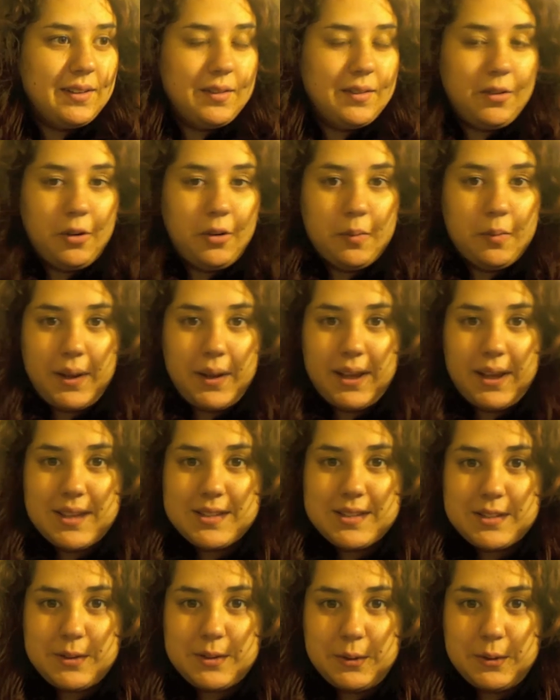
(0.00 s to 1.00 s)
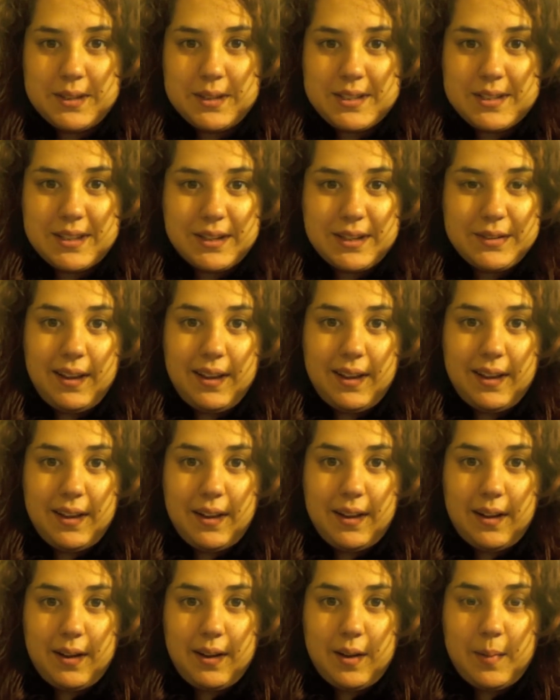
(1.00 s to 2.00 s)
with Becky's school and stuff.
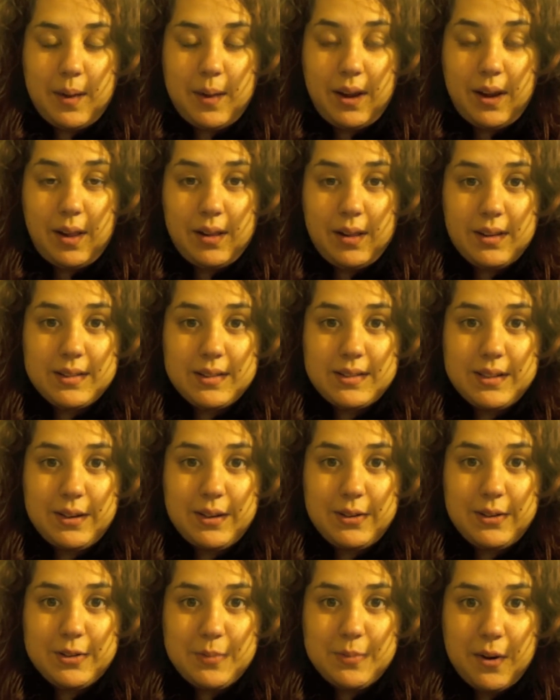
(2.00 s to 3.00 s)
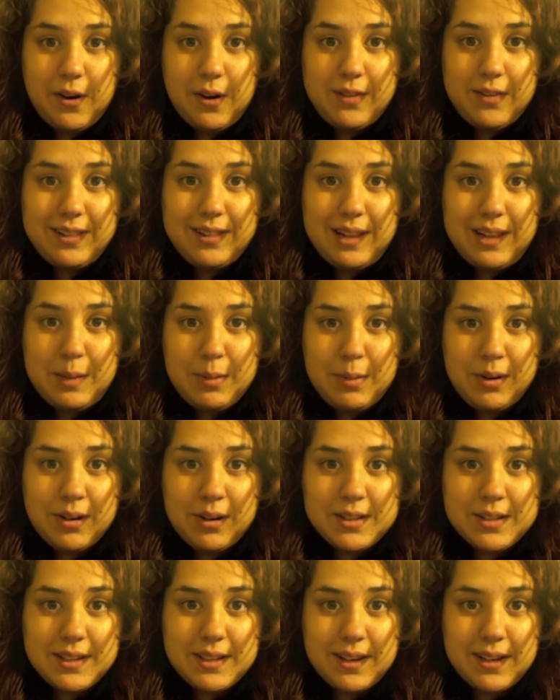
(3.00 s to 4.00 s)
And I'll see you tomorrow for the Libra
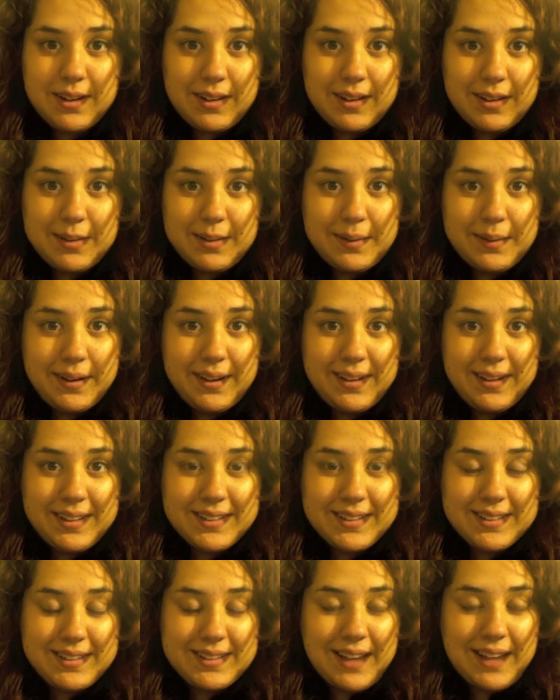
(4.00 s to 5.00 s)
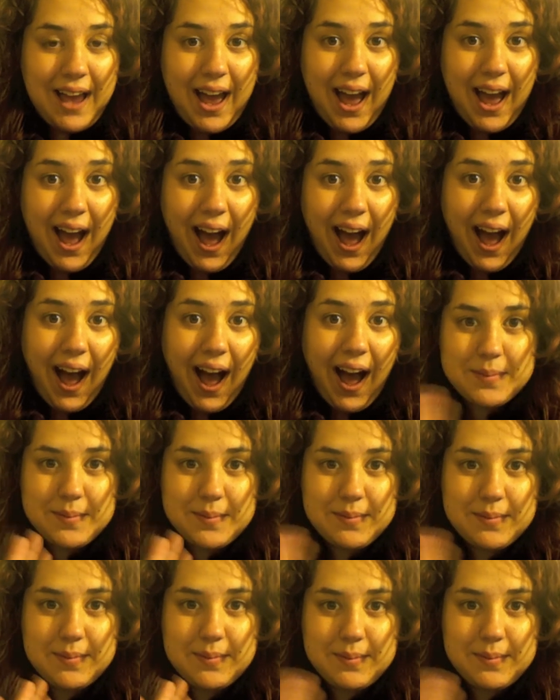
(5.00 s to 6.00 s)
concert. Oh my goodness.
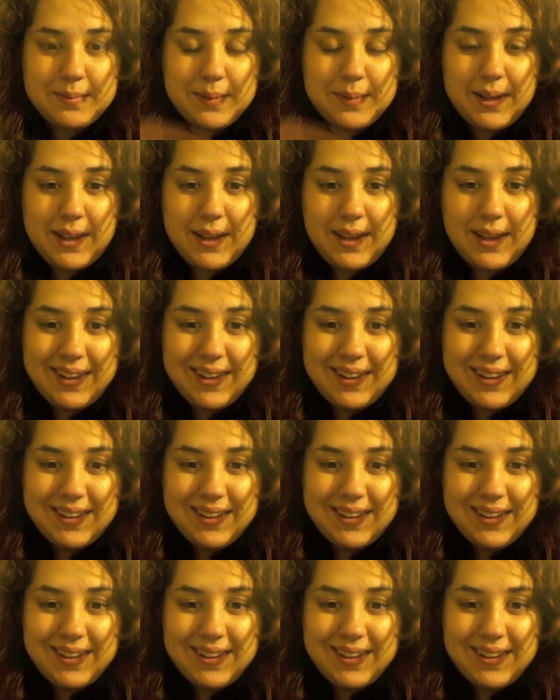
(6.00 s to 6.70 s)
Bye.